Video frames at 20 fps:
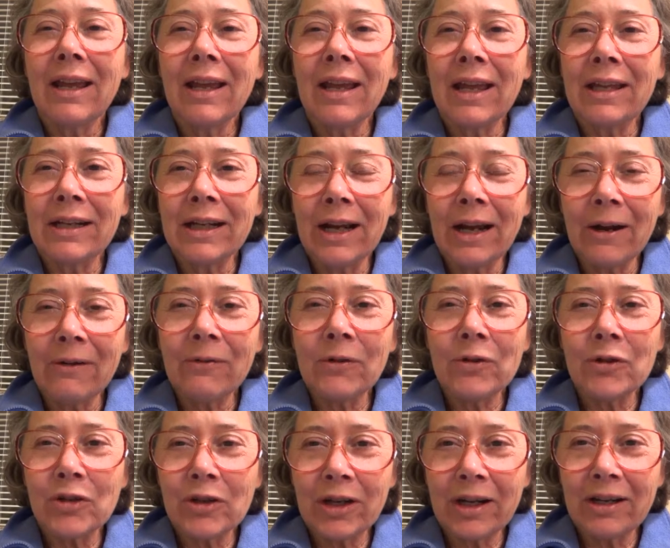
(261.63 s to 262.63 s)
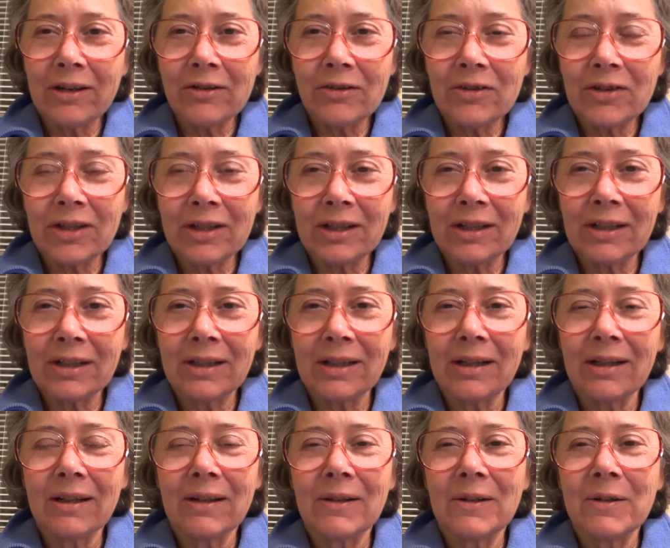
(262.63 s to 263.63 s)
an ever-changing
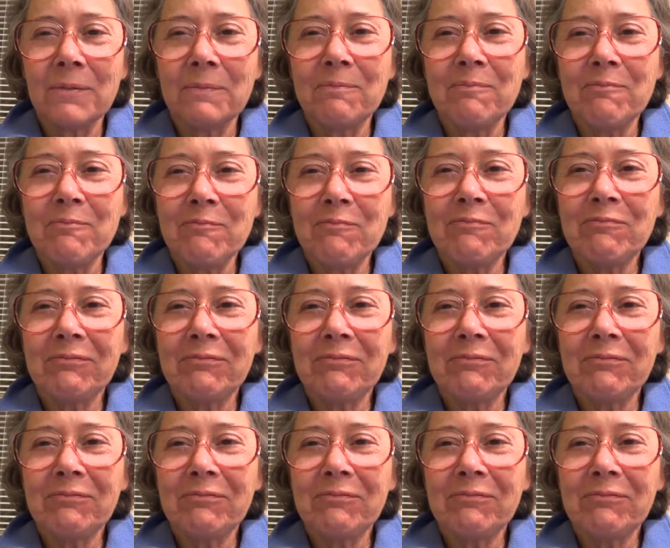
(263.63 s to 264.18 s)
um,